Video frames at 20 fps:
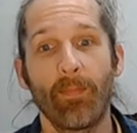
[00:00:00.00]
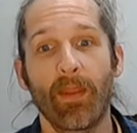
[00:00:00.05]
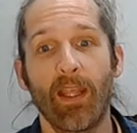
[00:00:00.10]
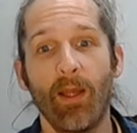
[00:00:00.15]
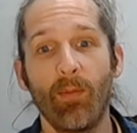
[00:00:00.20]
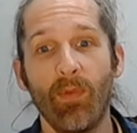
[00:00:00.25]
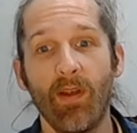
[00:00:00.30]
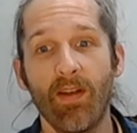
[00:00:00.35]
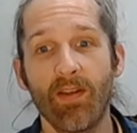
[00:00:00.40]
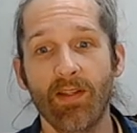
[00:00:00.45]

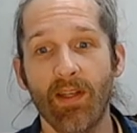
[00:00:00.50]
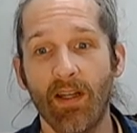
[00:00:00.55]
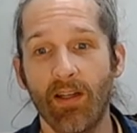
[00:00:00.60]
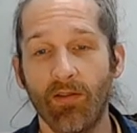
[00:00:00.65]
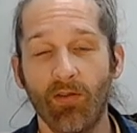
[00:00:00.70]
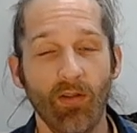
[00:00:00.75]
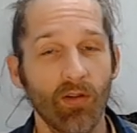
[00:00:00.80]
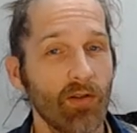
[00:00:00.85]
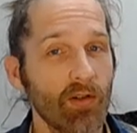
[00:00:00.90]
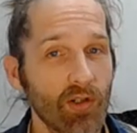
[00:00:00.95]
It means that
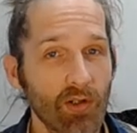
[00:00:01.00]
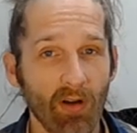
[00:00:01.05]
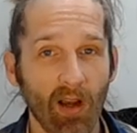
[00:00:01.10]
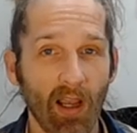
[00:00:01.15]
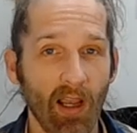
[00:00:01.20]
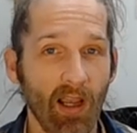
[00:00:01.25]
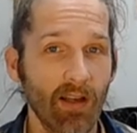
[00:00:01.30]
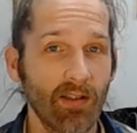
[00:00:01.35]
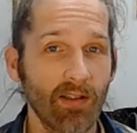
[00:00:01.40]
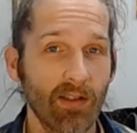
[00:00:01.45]
you're
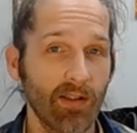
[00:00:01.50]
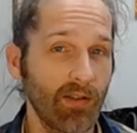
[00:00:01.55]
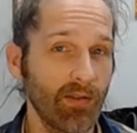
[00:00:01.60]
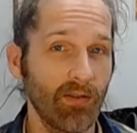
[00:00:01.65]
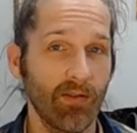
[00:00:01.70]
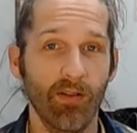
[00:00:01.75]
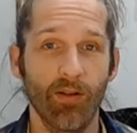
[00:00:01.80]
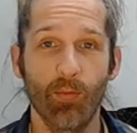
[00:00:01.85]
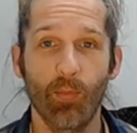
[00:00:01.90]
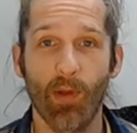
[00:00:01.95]
trying to do
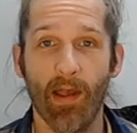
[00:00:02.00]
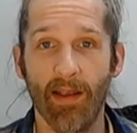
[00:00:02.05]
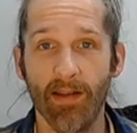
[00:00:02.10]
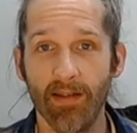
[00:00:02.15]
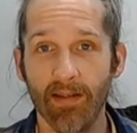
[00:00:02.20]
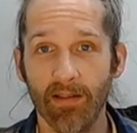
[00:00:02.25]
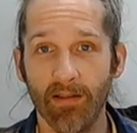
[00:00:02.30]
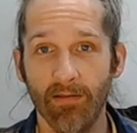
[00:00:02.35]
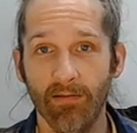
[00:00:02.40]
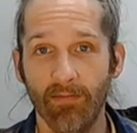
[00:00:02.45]
your
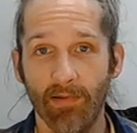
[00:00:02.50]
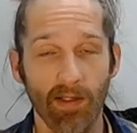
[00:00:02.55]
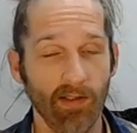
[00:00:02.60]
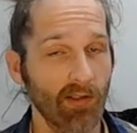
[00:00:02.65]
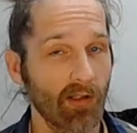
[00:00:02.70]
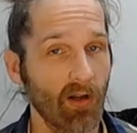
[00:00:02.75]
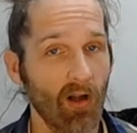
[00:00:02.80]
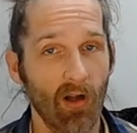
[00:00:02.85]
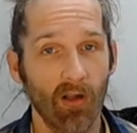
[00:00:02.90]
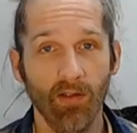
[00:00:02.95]
best as a
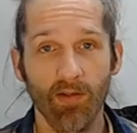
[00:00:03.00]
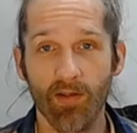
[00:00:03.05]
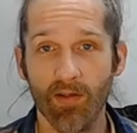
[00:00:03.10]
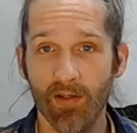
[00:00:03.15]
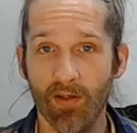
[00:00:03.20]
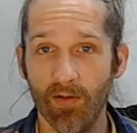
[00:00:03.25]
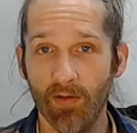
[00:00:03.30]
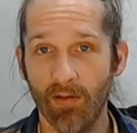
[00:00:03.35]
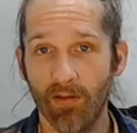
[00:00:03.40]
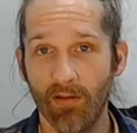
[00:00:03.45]
college
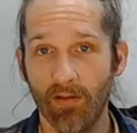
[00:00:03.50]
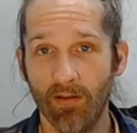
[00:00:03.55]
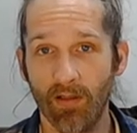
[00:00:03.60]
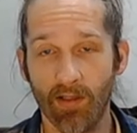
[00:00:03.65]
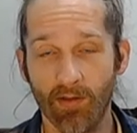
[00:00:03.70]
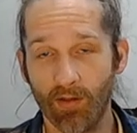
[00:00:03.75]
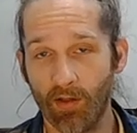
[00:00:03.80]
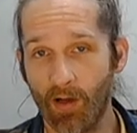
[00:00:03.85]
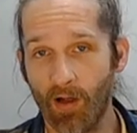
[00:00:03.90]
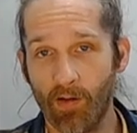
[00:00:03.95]
student,
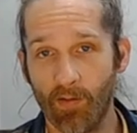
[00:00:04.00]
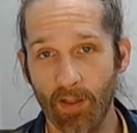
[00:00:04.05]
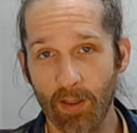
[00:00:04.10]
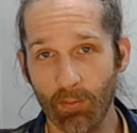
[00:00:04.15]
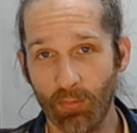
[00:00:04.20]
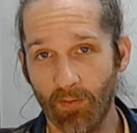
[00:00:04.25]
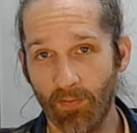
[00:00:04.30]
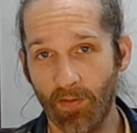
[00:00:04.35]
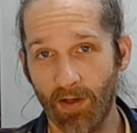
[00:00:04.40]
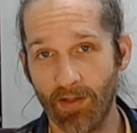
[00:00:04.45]
as a college
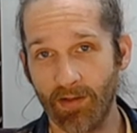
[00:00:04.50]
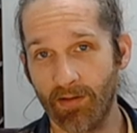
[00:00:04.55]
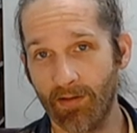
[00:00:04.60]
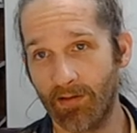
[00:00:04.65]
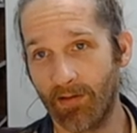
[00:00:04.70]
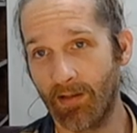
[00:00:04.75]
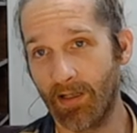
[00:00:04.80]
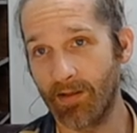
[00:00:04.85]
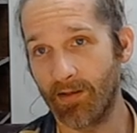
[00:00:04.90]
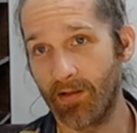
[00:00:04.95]

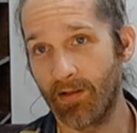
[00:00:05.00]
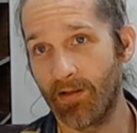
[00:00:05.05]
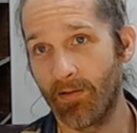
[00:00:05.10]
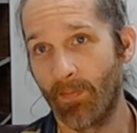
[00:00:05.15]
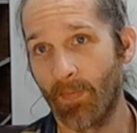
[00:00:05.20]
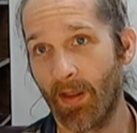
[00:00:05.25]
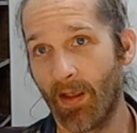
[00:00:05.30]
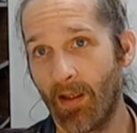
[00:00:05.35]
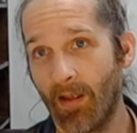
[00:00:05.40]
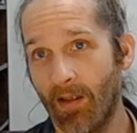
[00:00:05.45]
professor,
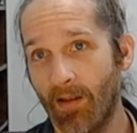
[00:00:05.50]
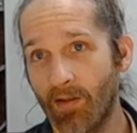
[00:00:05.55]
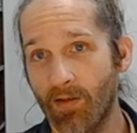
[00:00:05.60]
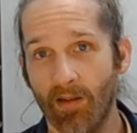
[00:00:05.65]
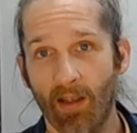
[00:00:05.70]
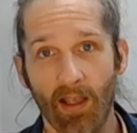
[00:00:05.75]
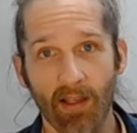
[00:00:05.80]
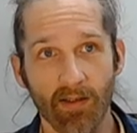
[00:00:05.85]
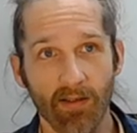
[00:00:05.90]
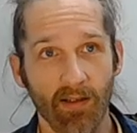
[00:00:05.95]

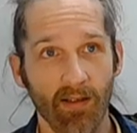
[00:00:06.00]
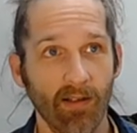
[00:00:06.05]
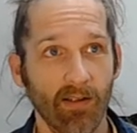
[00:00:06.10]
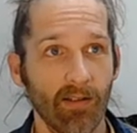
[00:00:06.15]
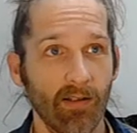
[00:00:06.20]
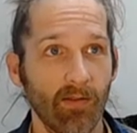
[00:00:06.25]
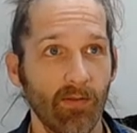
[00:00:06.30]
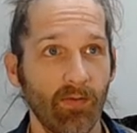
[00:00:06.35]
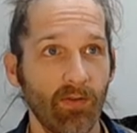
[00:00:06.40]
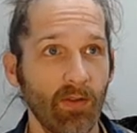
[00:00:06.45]
as
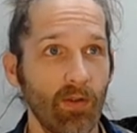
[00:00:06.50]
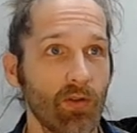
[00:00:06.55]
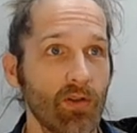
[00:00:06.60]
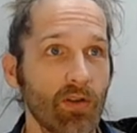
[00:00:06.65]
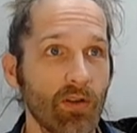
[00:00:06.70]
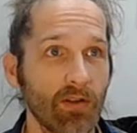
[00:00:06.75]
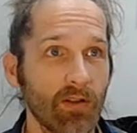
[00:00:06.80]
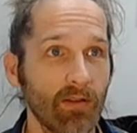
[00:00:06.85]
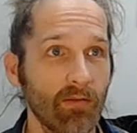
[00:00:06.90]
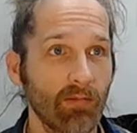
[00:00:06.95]
a
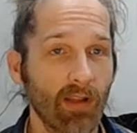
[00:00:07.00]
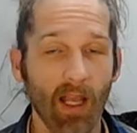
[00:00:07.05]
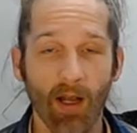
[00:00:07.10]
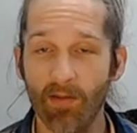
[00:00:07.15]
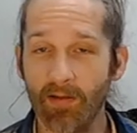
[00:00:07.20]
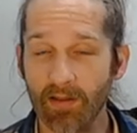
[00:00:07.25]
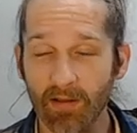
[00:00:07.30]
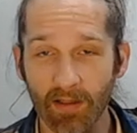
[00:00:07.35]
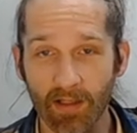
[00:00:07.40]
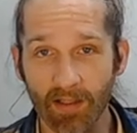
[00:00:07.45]
future
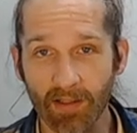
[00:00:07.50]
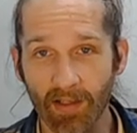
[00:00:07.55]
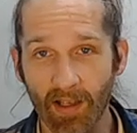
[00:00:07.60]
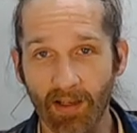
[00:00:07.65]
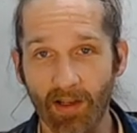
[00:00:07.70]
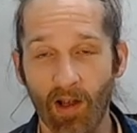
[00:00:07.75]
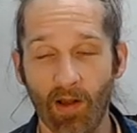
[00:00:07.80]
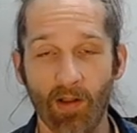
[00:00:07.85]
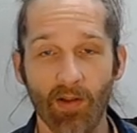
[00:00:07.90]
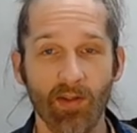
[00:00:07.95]
counseling
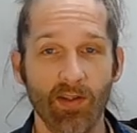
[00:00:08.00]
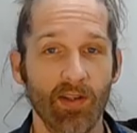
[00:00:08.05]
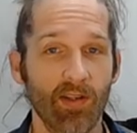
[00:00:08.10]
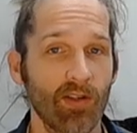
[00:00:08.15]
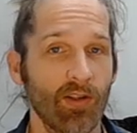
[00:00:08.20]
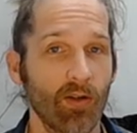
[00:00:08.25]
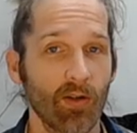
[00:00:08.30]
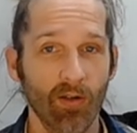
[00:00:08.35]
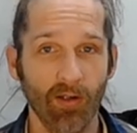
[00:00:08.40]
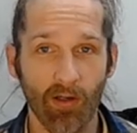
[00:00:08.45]
psychologist.
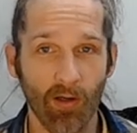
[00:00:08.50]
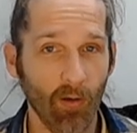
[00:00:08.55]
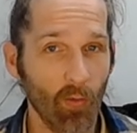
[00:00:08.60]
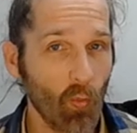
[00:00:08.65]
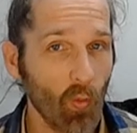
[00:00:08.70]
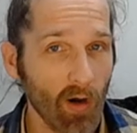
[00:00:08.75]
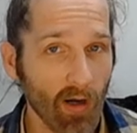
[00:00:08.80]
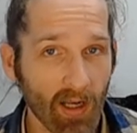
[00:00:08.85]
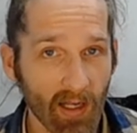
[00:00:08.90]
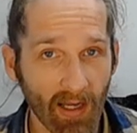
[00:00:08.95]
You're
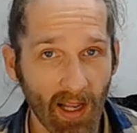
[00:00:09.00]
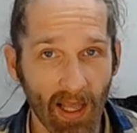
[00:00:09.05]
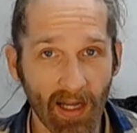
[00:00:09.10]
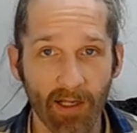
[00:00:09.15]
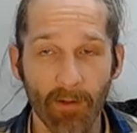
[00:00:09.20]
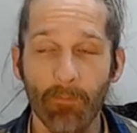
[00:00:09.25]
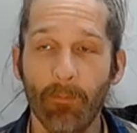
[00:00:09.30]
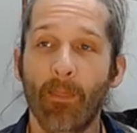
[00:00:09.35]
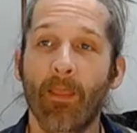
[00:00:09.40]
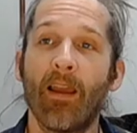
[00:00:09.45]
working at
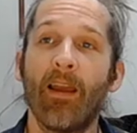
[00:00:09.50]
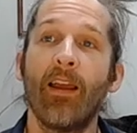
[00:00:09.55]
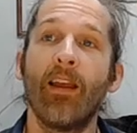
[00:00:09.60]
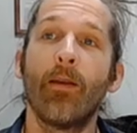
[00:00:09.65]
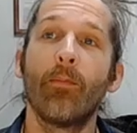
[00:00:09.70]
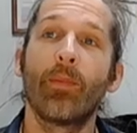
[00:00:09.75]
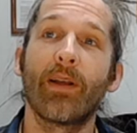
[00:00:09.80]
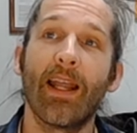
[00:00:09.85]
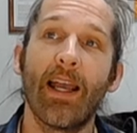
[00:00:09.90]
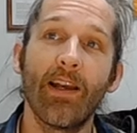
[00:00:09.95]
it.
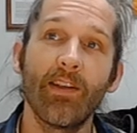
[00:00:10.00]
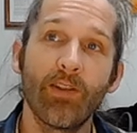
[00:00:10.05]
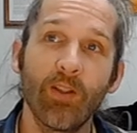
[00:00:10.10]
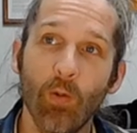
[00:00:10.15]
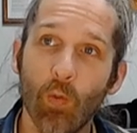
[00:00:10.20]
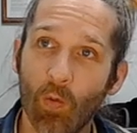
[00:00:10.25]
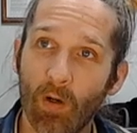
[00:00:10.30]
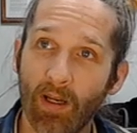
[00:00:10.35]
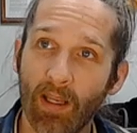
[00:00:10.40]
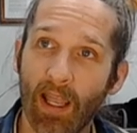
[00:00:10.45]
But as you
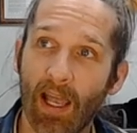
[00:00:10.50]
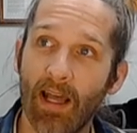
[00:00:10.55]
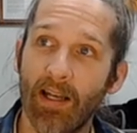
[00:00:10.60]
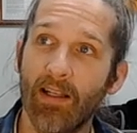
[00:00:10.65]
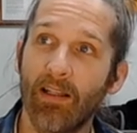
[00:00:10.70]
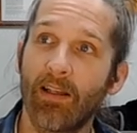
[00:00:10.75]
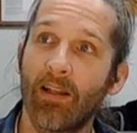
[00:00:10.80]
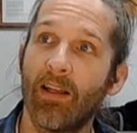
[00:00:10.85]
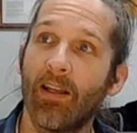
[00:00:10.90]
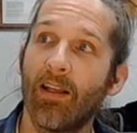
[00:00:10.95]
work at it,